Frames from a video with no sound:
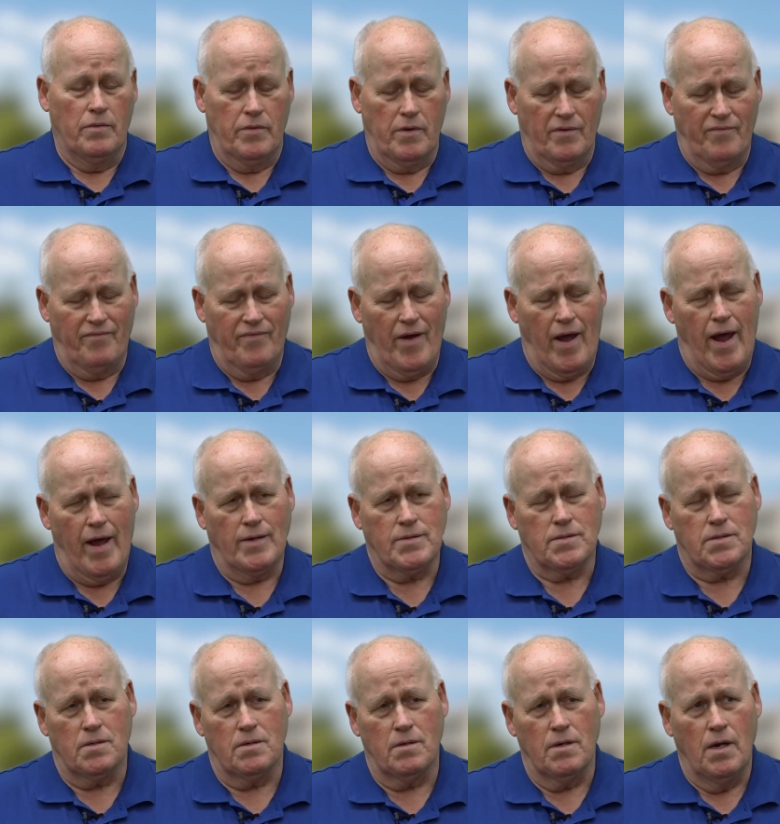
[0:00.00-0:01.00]
they're
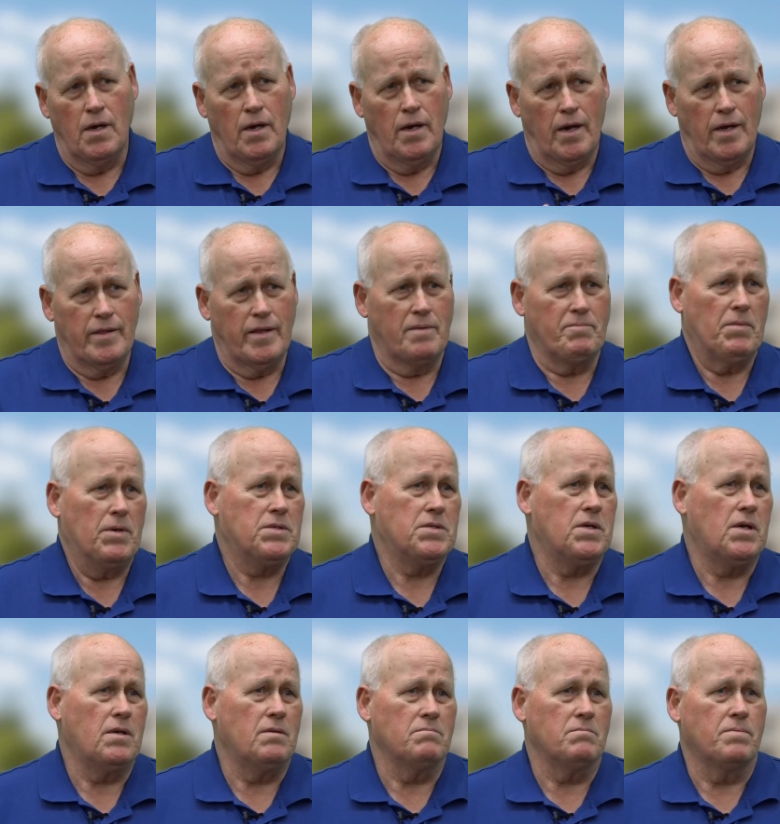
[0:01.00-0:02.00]
faster, and they
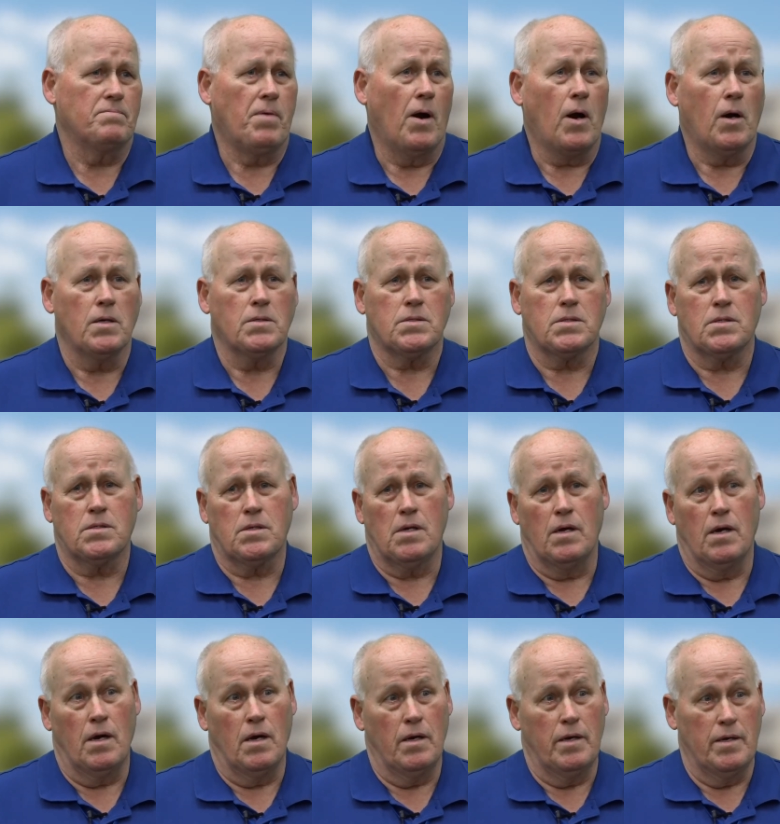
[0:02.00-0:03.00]
machine parts
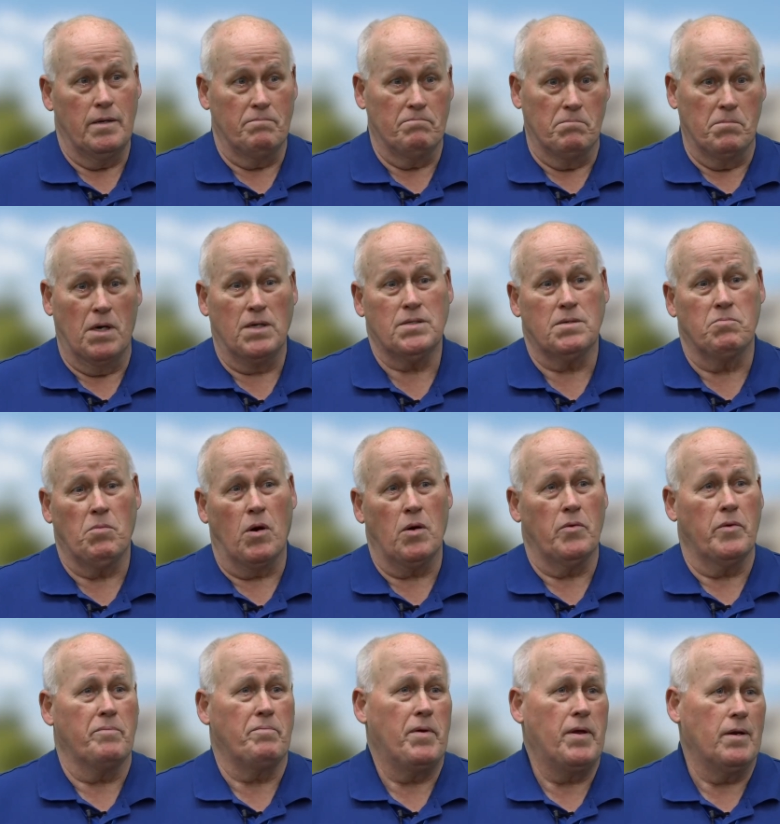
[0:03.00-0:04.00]
uh, in much more
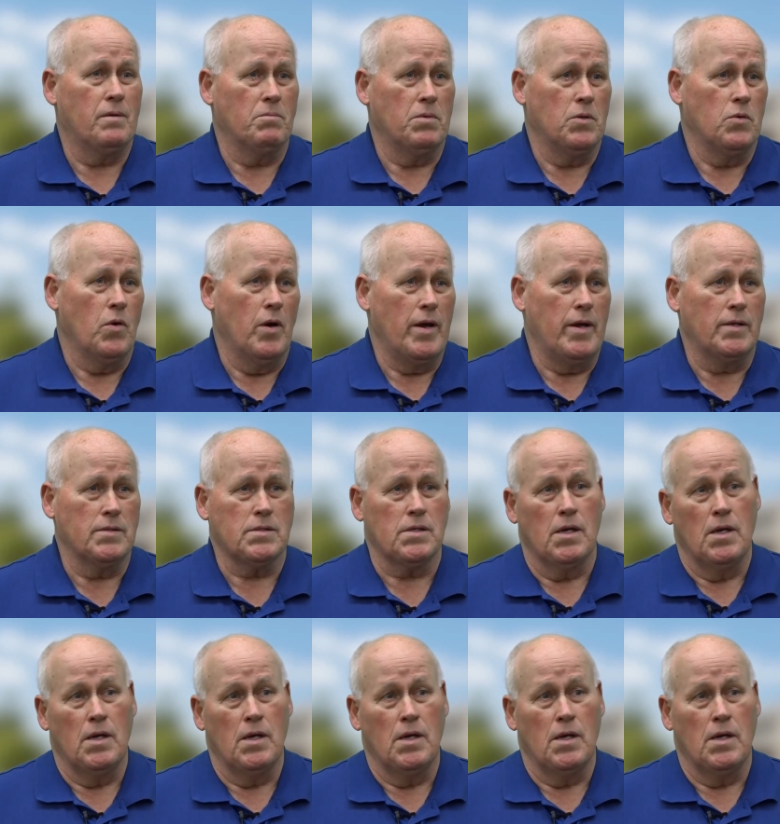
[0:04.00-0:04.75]
repeatable ways